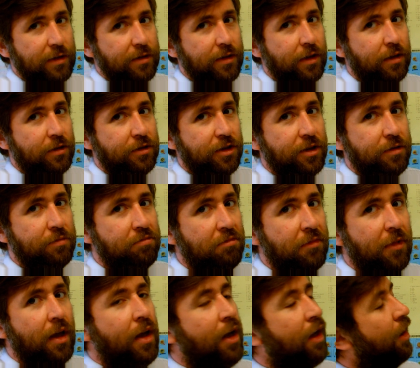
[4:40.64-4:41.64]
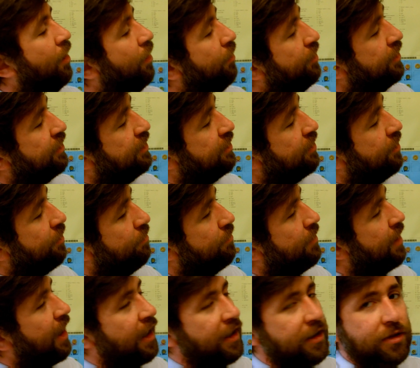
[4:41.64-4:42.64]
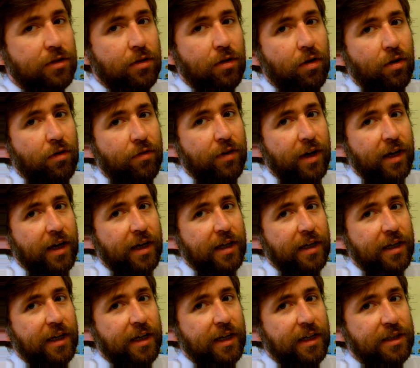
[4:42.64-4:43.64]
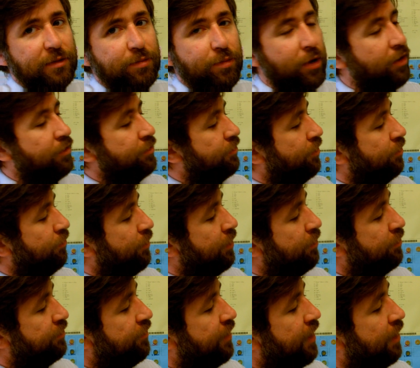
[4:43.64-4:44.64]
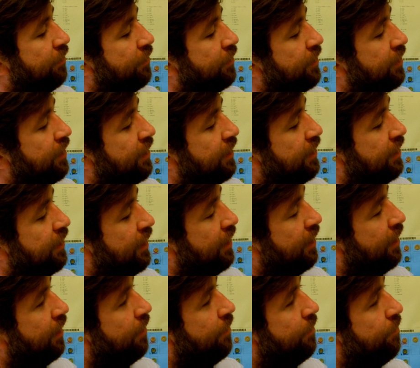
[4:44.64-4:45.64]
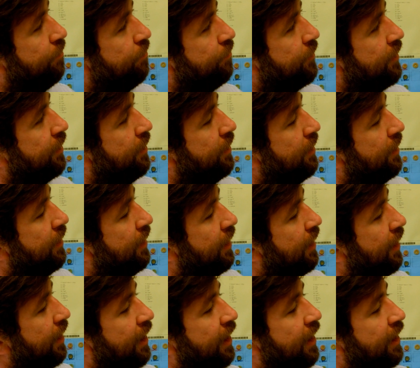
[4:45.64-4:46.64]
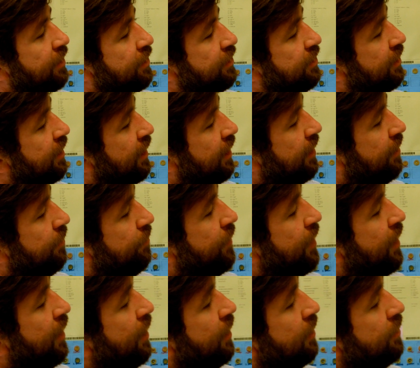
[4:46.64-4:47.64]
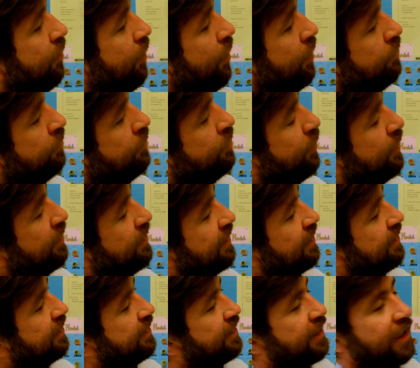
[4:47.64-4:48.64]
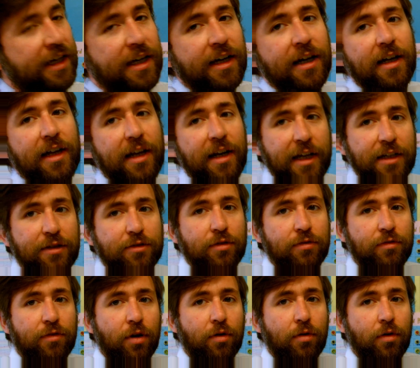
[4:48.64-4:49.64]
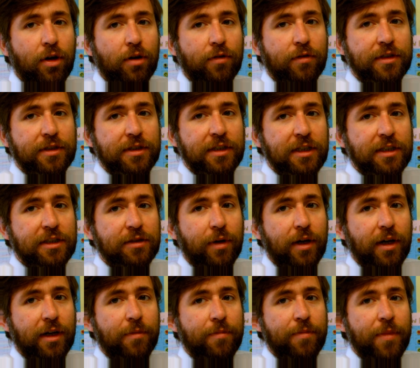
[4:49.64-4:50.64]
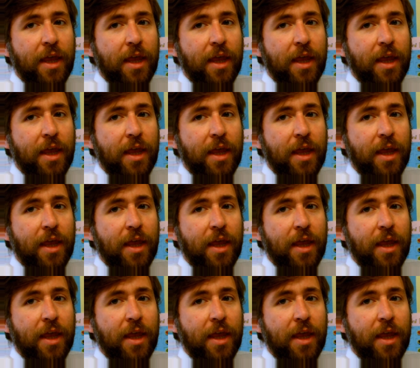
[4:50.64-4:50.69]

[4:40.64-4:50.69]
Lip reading: energy. This is the mass of a Higgs boson when it was found in the LHC. So 126 giga electron volt over C squared.